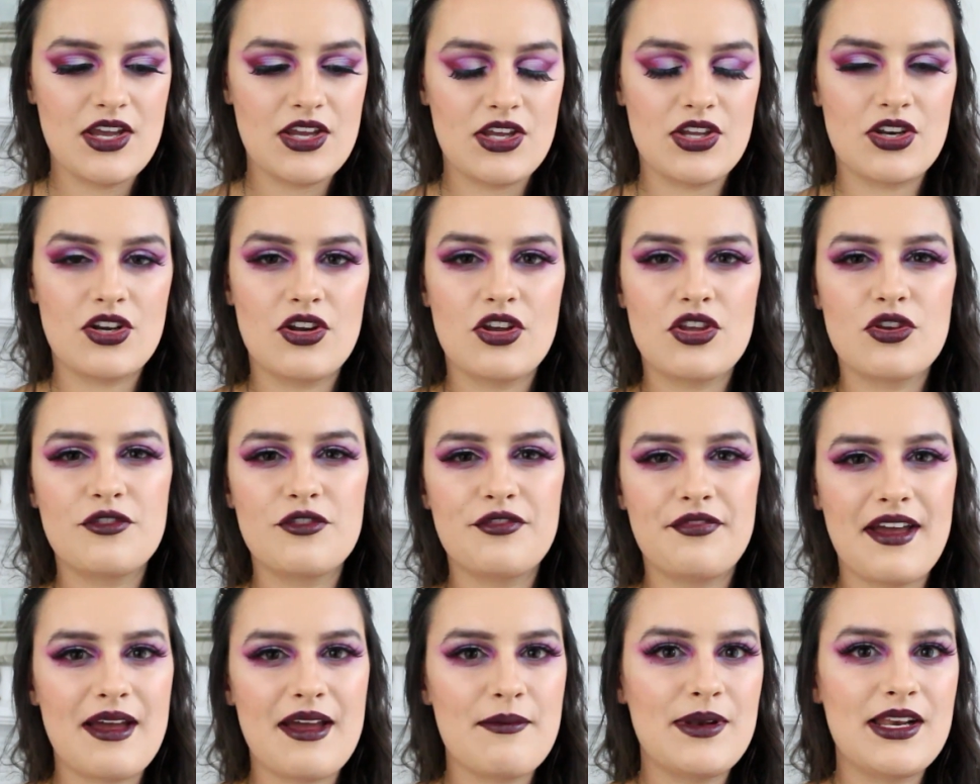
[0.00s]
you know, your
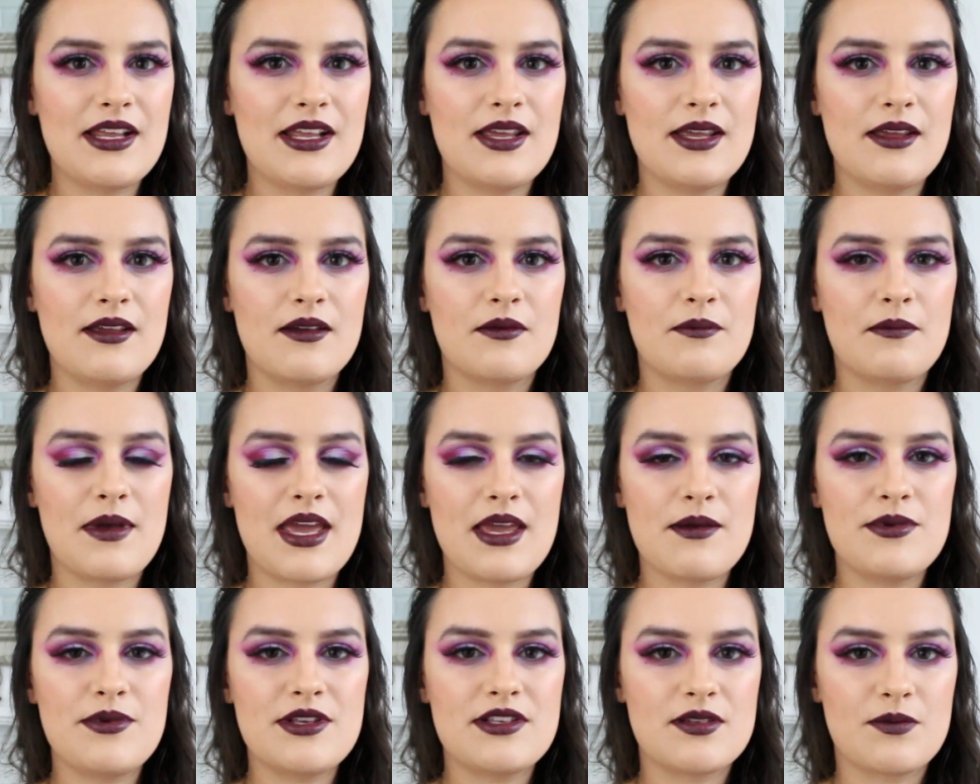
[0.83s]
family
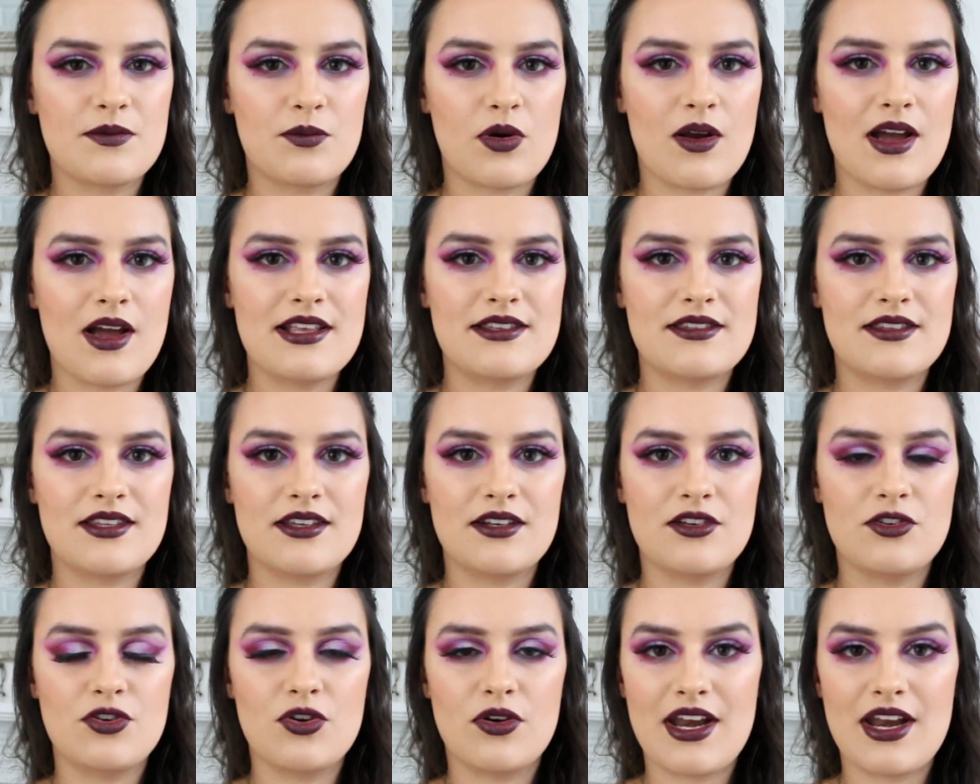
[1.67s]
may be surprised
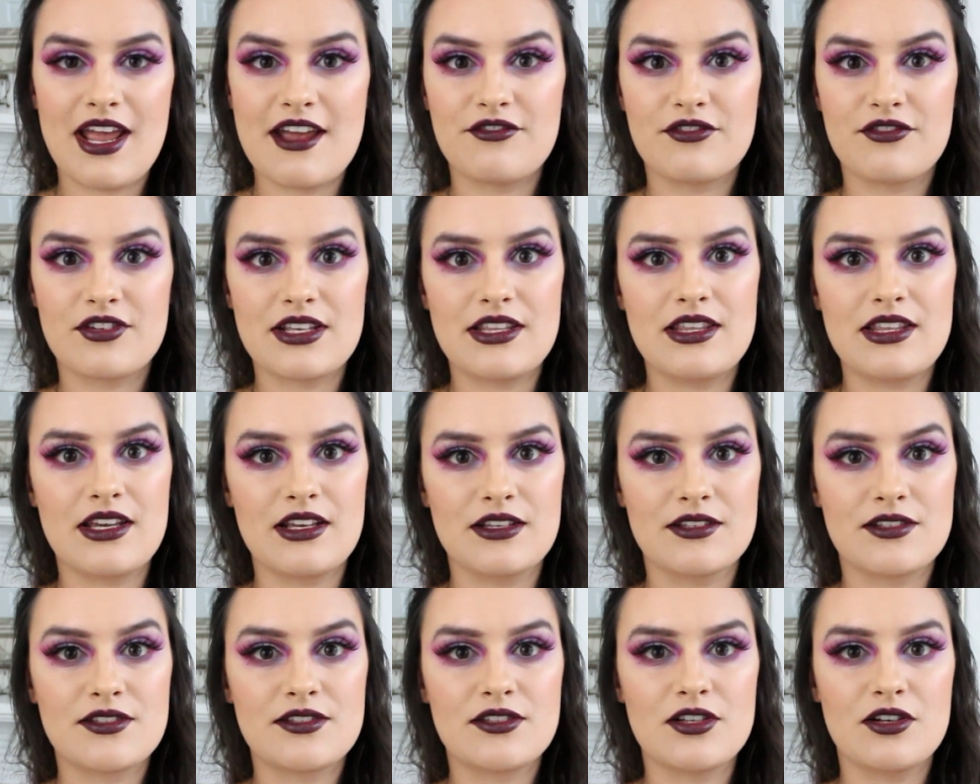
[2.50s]
that not everything
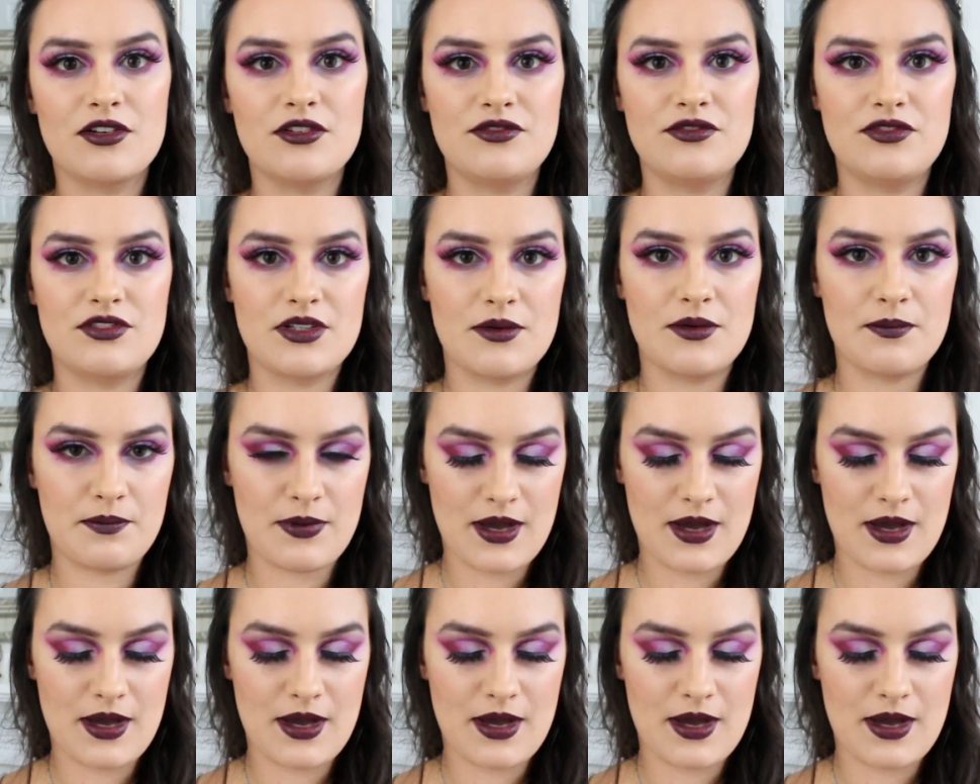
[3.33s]
is solved